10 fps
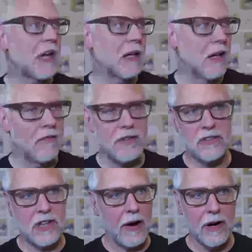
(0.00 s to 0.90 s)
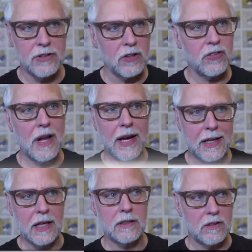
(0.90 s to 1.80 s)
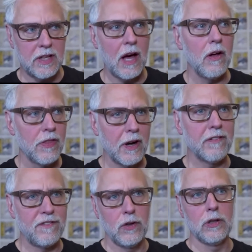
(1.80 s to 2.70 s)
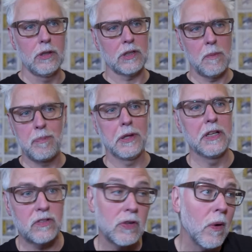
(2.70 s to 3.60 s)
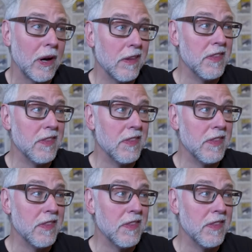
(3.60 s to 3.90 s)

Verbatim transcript: I love these characters, and I get to tell their full, complete story.